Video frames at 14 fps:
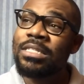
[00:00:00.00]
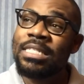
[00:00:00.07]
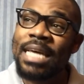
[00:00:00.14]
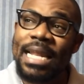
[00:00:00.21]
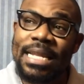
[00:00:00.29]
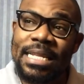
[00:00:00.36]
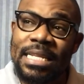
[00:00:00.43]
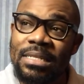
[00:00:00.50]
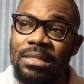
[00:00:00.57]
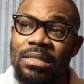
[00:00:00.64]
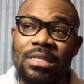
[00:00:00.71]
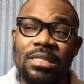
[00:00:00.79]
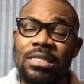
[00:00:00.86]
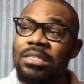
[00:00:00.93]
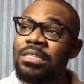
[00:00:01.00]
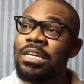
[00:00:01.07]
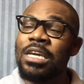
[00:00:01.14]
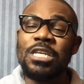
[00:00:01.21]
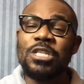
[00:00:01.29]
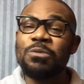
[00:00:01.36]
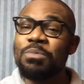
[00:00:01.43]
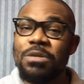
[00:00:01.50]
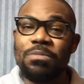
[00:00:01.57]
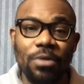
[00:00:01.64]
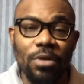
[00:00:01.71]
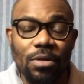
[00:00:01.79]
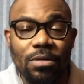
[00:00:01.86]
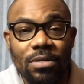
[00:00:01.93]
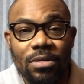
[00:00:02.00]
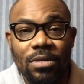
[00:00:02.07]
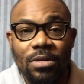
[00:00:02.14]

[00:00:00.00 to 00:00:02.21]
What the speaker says: telling his people,